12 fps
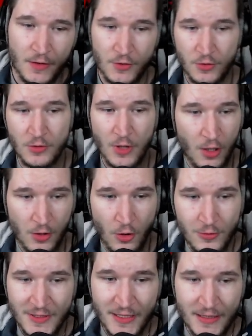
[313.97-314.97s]
You are
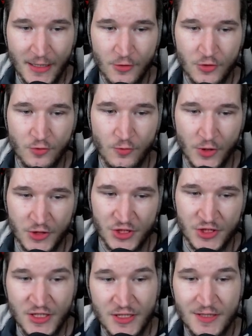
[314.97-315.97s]
only allowed to
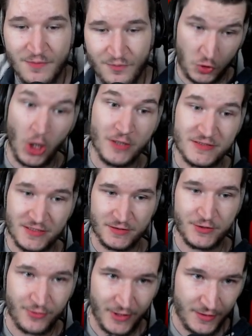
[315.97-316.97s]
watch the content
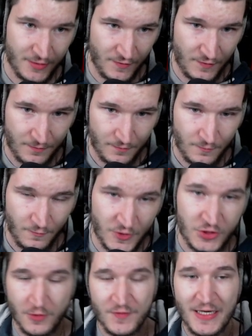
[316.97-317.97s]
creators,
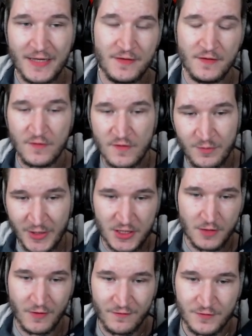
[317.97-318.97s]
which also had this
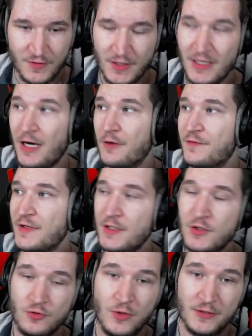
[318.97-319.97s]
special Waffenträger auf
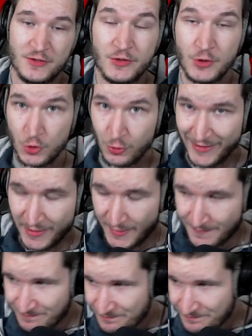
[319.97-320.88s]
E220.